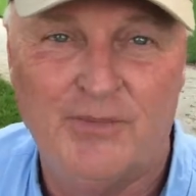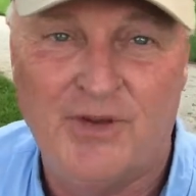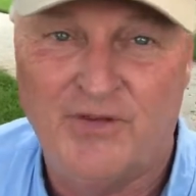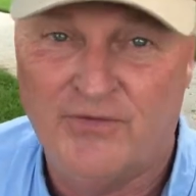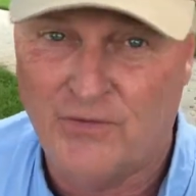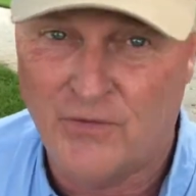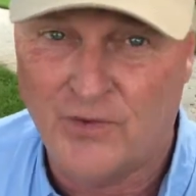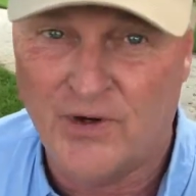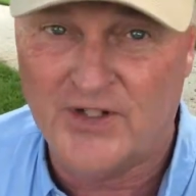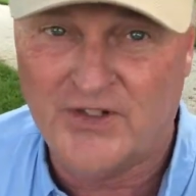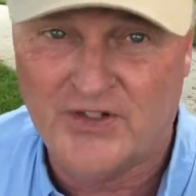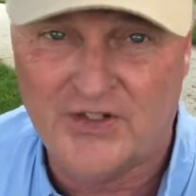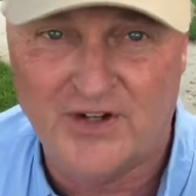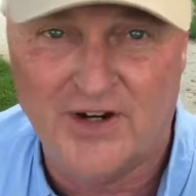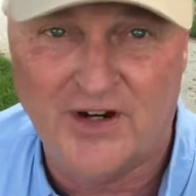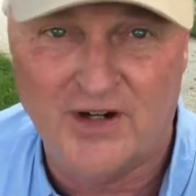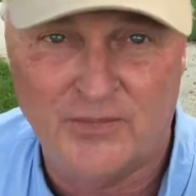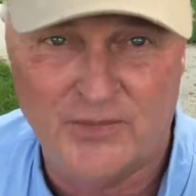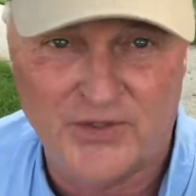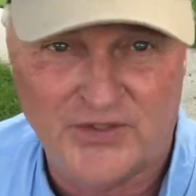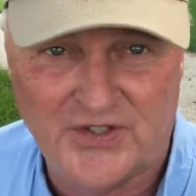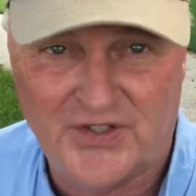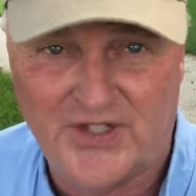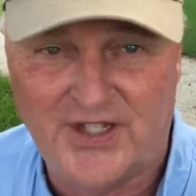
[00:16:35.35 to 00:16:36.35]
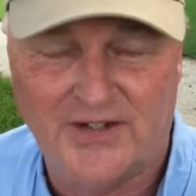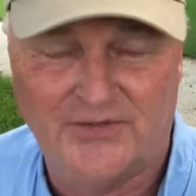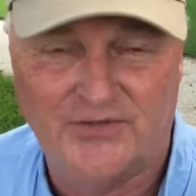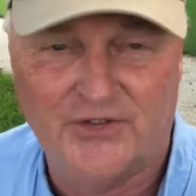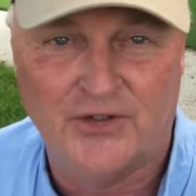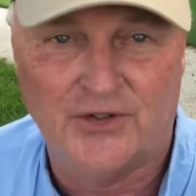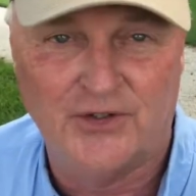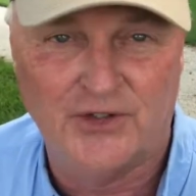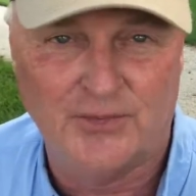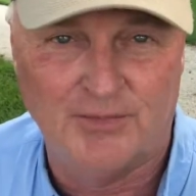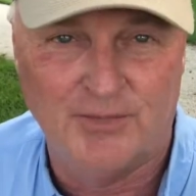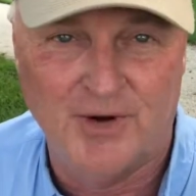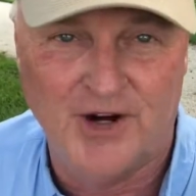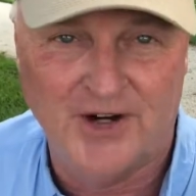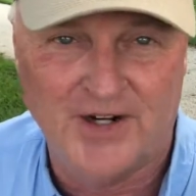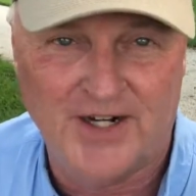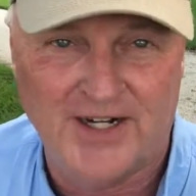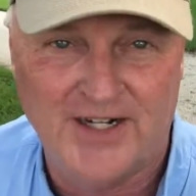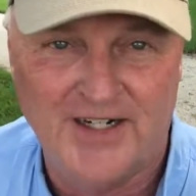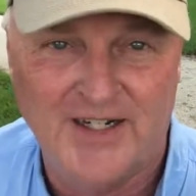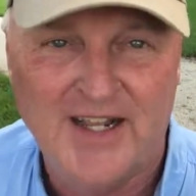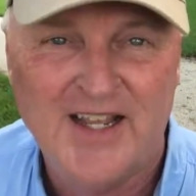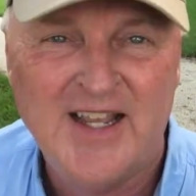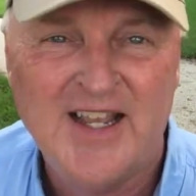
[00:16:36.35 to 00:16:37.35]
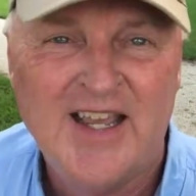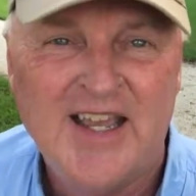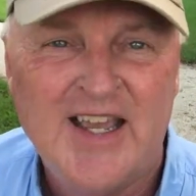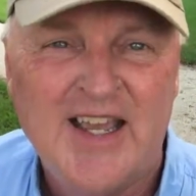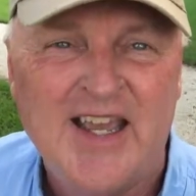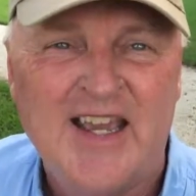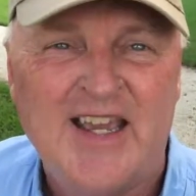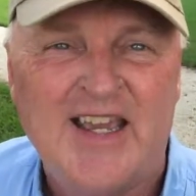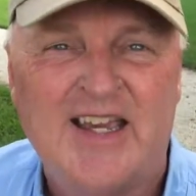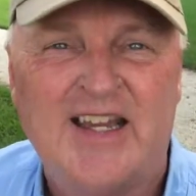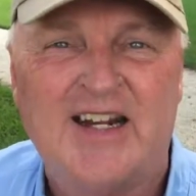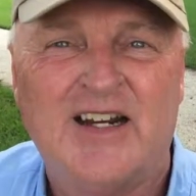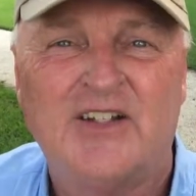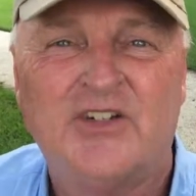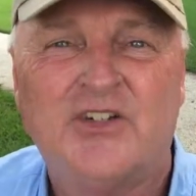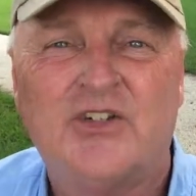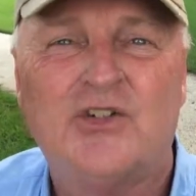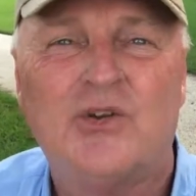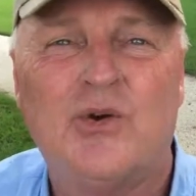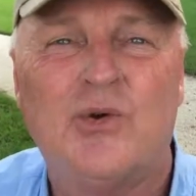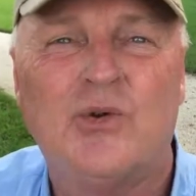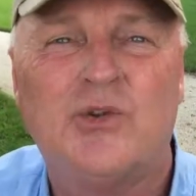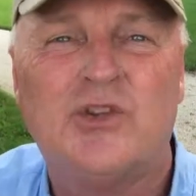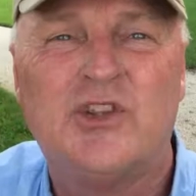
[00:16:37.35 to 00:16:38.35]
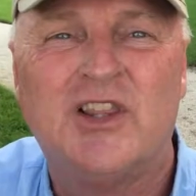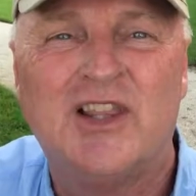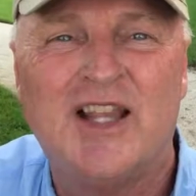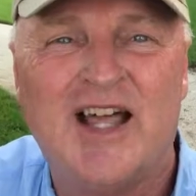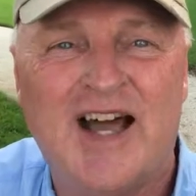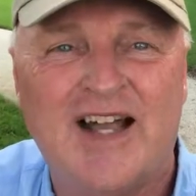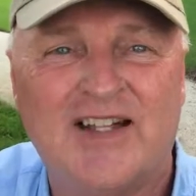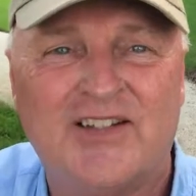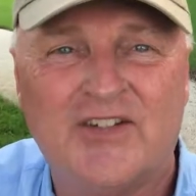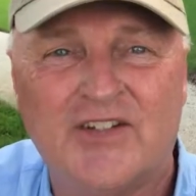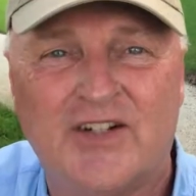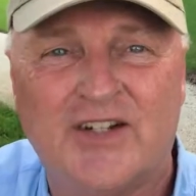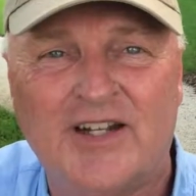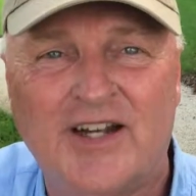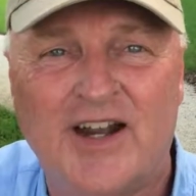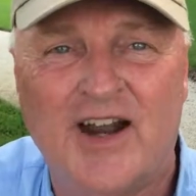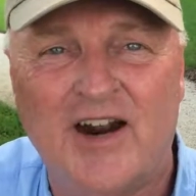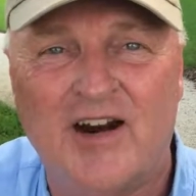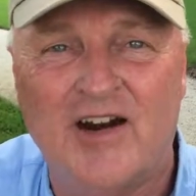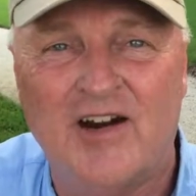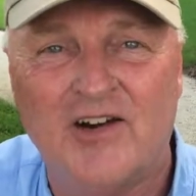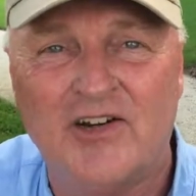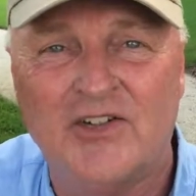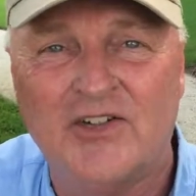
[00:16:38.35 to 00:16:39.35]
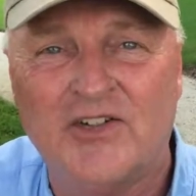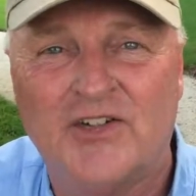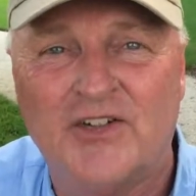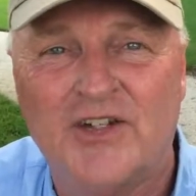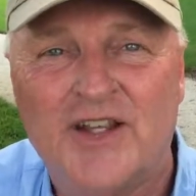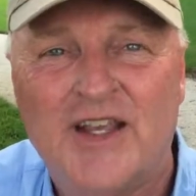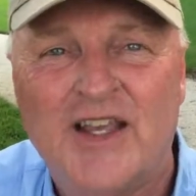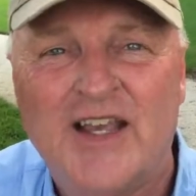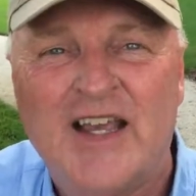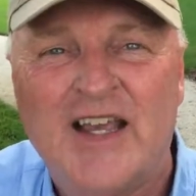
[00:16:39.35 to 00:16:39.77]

Before I started with CF Search Marketing, and I sold lots of cars.